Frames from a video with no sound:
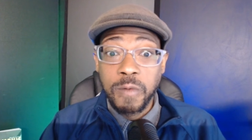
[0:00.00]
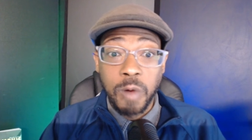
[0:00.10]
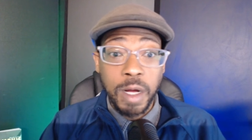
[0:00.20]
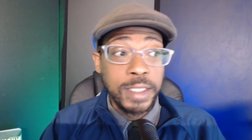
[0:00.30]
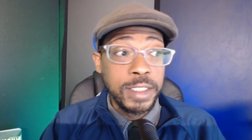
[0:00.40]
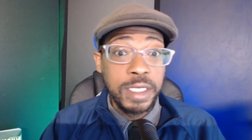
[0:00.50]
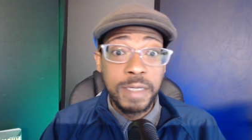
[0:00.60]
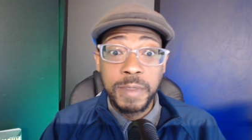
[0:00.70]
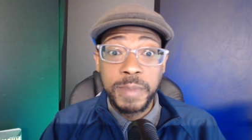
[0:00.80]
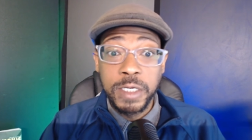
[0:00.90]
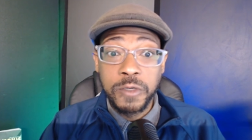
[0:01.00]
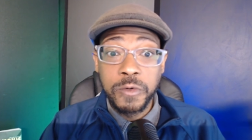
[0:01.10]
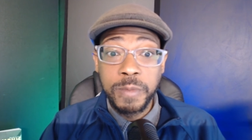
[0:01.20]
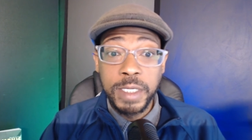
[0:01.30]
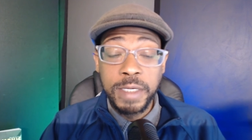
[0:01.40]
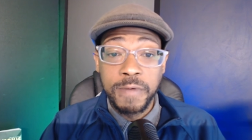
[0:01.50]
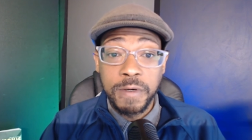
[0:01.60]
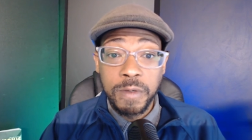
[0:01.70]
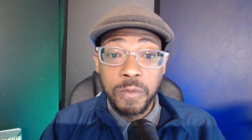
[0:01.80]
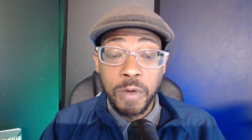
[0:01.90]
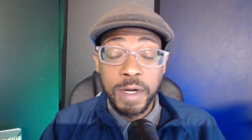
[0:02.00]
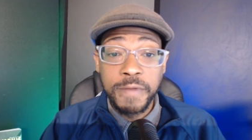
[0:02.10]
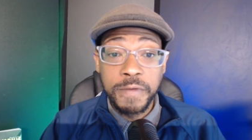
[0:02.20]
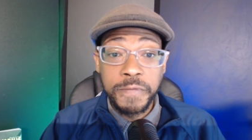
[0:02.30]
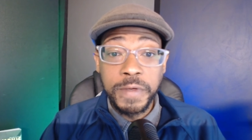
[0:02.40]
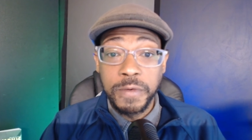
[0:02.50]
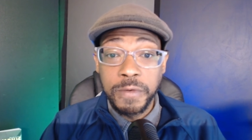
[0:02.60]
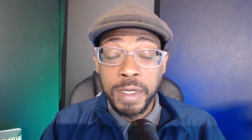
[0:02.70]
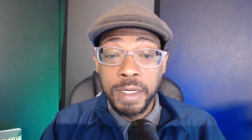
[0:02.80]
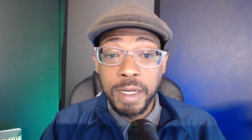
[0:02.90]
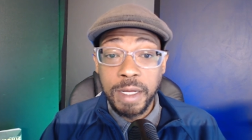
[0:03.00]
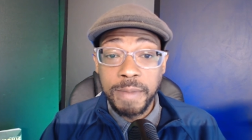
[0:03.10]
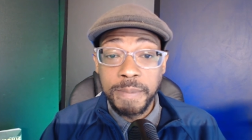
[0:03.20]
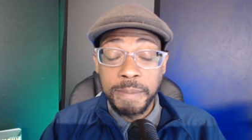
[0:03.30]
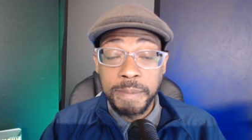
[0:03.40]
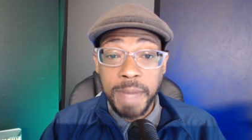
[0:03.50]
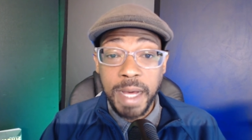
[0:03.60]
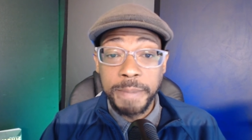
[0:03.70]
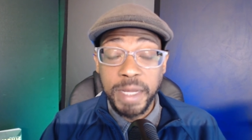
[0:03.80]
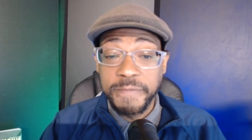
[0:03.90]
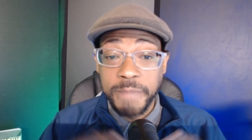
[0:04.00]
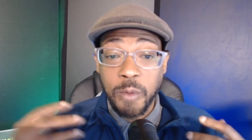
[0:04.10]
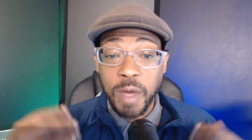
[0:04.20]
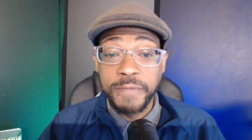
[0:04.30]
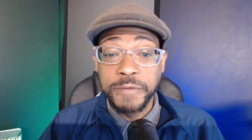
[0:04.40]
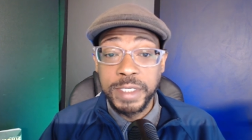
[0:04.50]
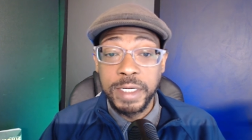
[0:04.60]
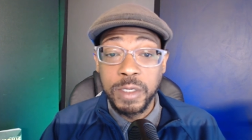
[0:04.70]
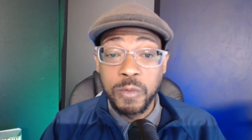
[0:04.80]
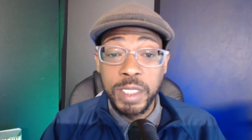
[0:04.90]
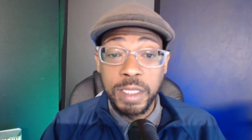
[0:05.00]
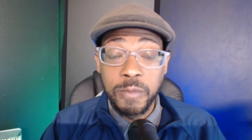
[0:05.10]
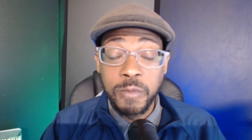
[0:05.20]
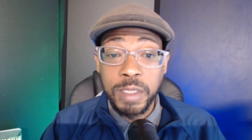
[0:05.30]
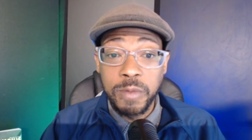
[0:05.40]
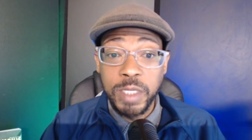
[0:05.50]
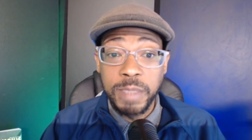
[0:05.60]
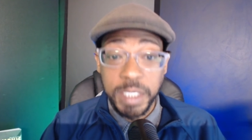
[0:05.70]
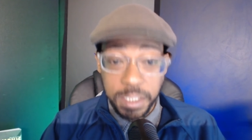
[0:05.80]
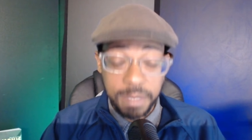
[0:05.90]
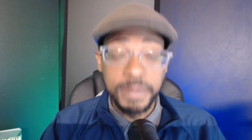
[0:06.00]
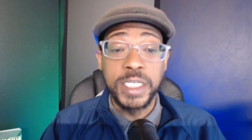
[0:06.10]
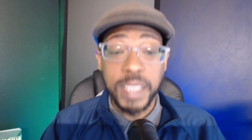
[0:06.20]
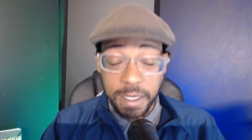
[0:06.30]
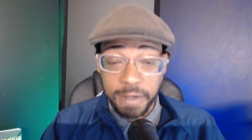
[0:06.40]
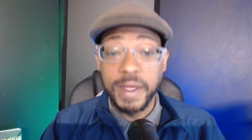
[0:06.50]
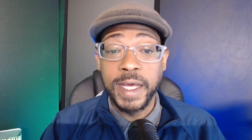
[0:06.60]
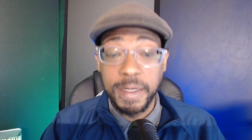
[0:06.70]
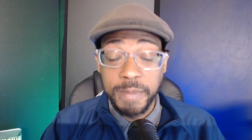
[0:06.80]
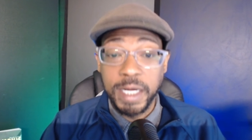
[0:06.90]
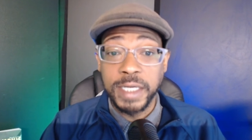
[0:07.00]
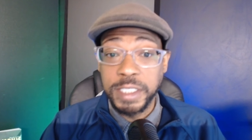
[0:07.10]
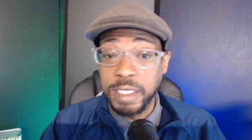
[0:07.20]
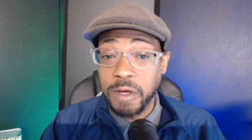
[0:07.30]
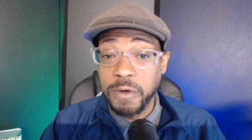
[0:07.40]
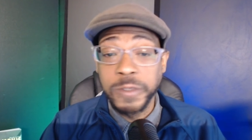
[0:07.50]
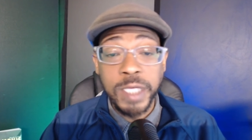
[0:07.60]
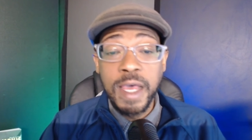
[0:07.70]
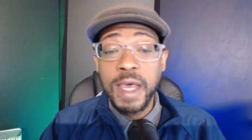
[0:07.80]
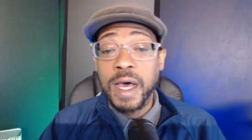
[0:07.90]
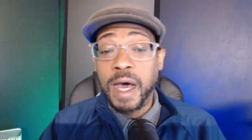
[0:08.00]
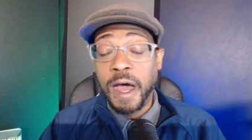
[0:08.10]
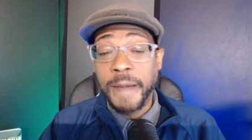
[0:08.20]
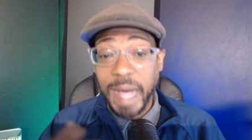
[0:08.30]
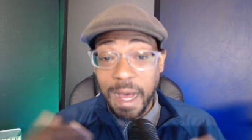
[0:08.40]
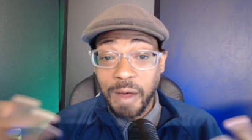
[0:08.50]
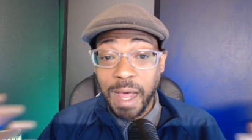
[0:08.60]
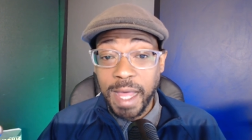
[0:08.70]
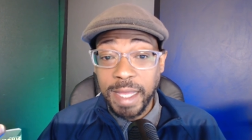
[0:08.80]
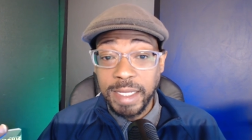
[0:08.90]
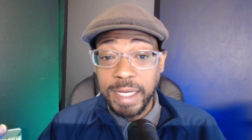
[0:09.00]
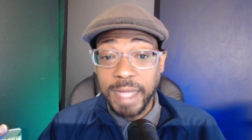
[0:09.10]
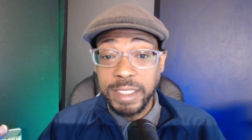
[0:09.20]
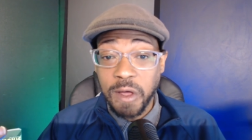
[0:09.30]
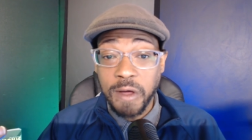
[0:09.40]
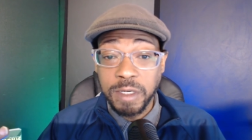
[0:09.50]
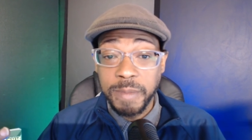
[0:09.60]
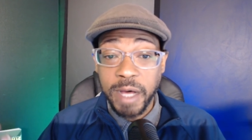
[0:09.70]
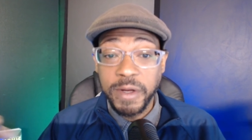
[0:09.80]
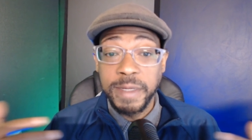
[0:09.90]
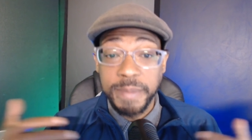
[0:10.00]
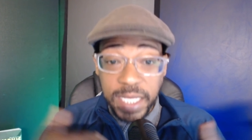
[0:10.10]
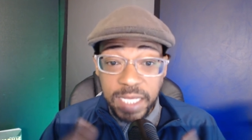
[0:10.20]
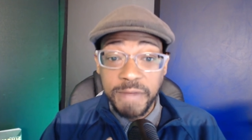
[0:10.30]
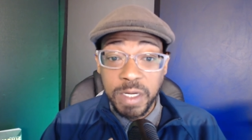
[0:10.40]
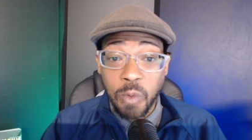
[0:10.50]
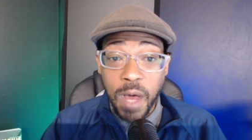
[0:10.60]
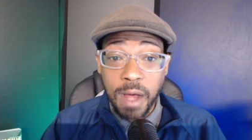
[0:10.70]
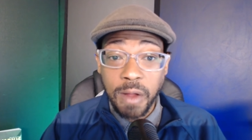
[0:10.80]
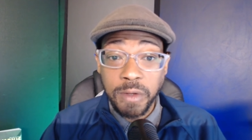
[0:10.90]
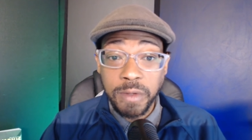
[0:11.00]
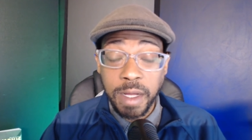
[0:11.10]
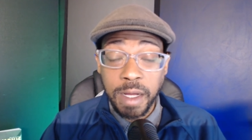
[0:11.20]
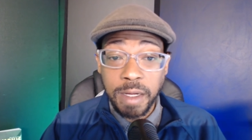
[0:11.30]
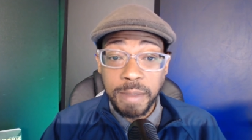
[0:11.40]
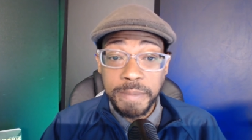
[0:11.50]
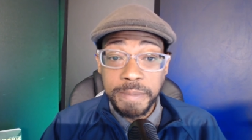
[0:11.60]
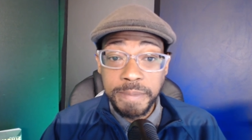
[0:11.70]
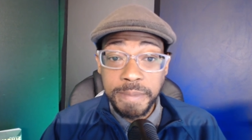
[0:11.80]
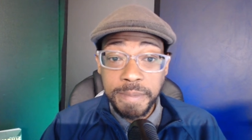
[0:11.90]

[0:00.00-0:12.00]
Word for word: Ron seemed to be a true believer, one of the few. And and my, my, if my wife was sitting here with with with me, she'd be shaking her head because she knows um, how highly I talked about him, even while um,